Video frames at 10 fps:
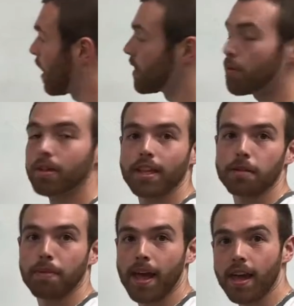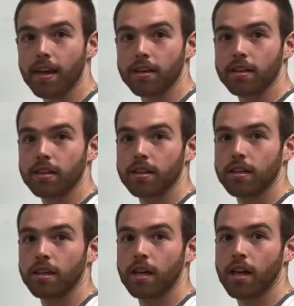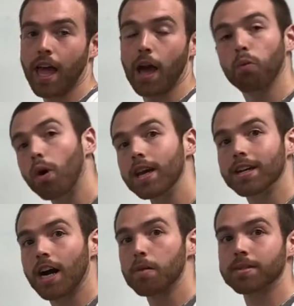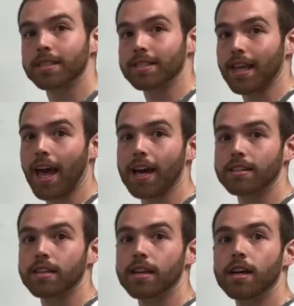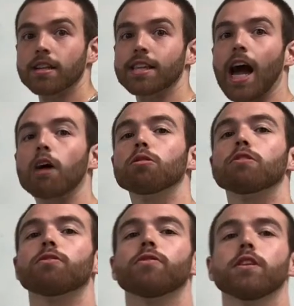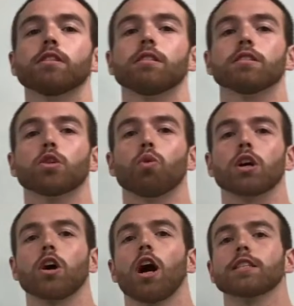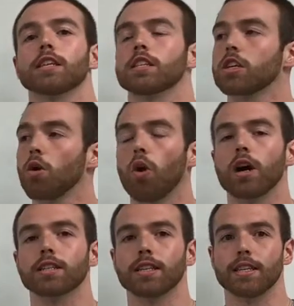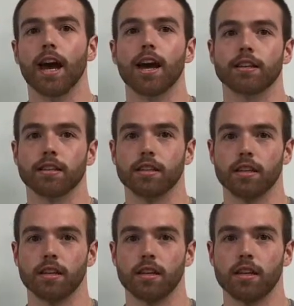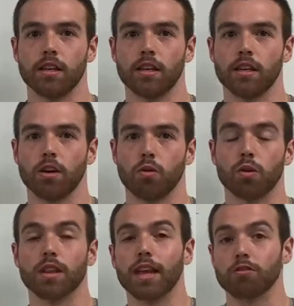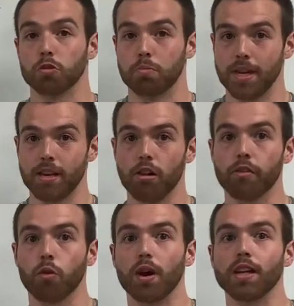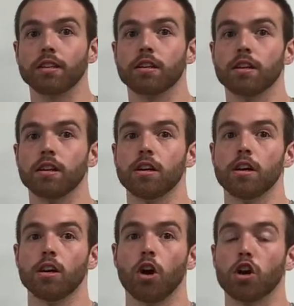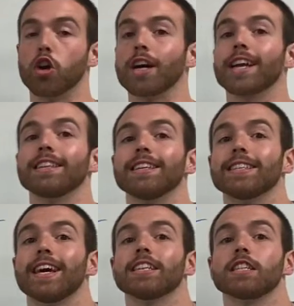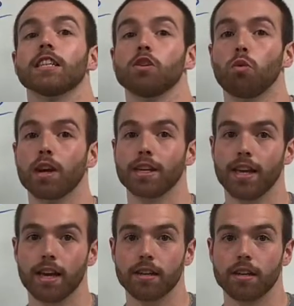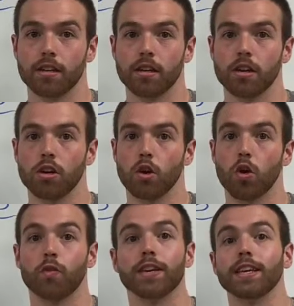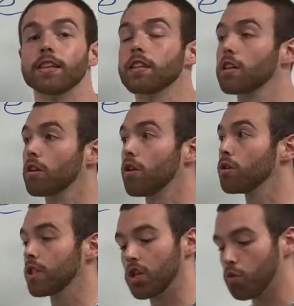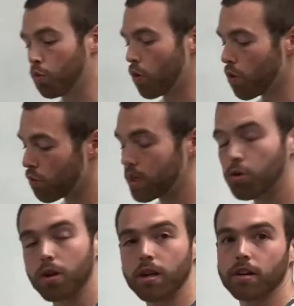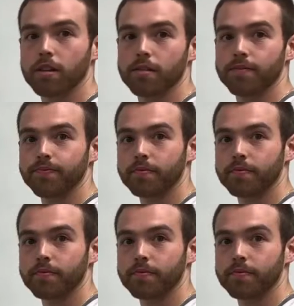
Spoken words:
And then we link pain and what encompasses that to how we feel, to what caused us to go onto the diet. Whether that was being overweight, or not getting the attention that you want to get, or fitting into the clothes that you wore when you were younger.